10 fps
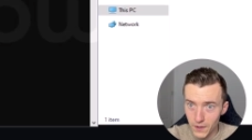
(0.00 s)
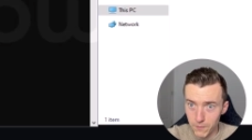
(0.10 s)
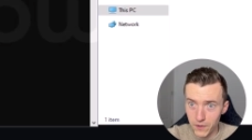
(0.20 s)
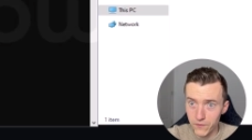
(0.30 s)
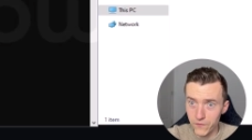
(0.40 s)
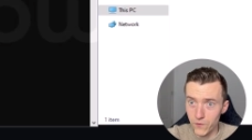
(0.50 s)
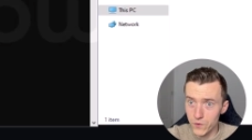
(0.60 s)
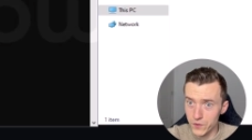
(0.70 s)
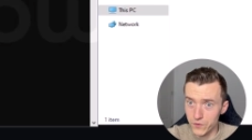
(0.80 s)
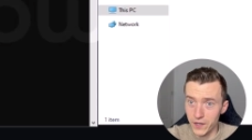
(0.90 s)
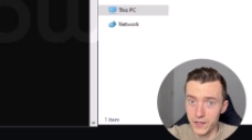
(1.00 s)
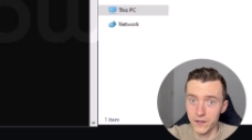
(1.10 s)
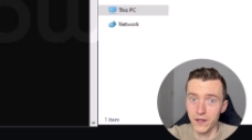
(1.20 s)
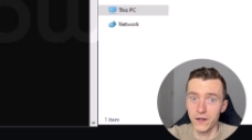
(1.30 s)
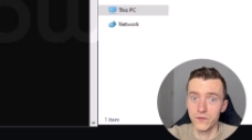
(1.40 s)
before you run it,
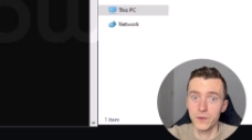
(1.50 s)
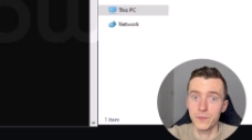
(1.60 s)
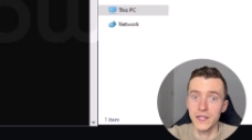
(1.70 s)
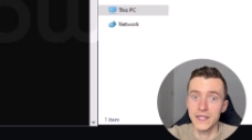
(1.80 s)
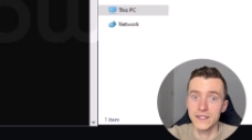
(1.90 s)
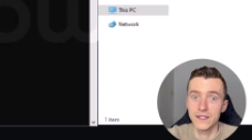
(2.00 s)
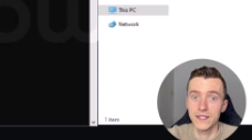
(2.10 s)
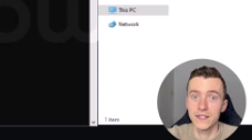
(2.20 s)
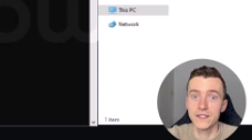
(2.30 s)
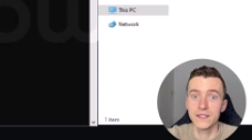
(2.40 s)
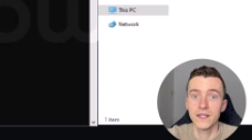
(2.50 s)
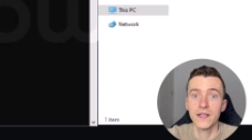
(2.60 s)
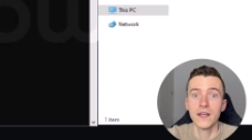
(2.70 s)
replace this